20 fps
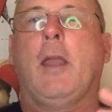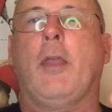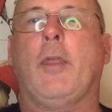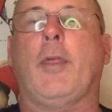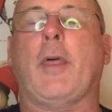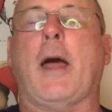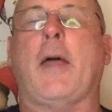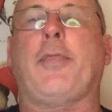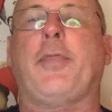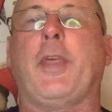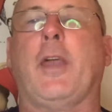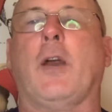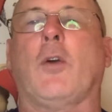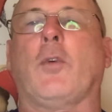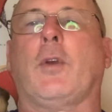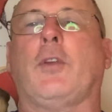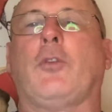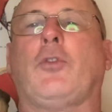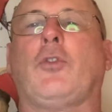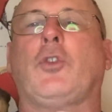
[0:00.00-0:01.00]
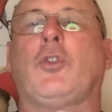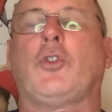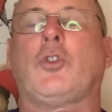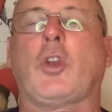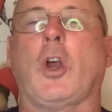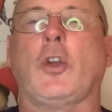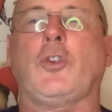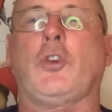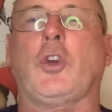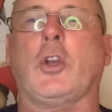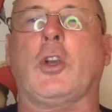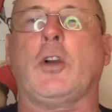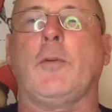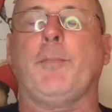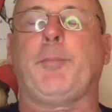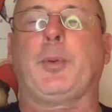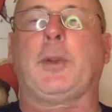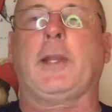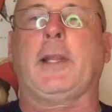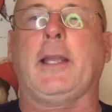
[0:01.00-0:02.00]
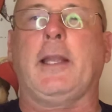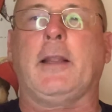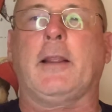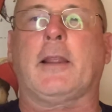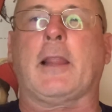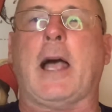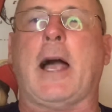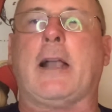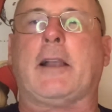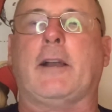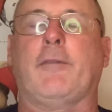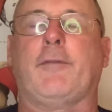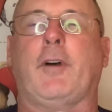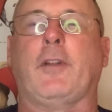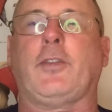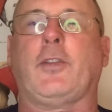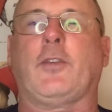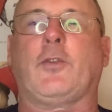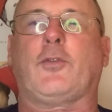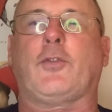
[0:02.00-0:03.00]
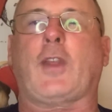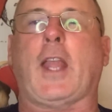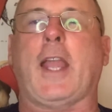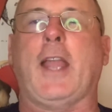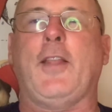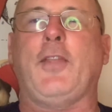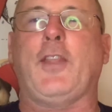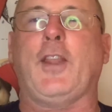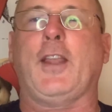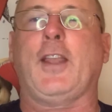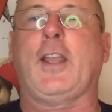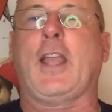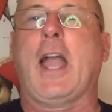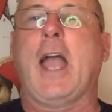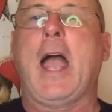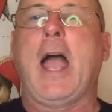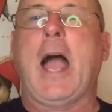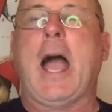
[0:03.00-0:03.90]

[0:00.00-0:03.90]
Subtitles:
that there is such a complete lack of understanding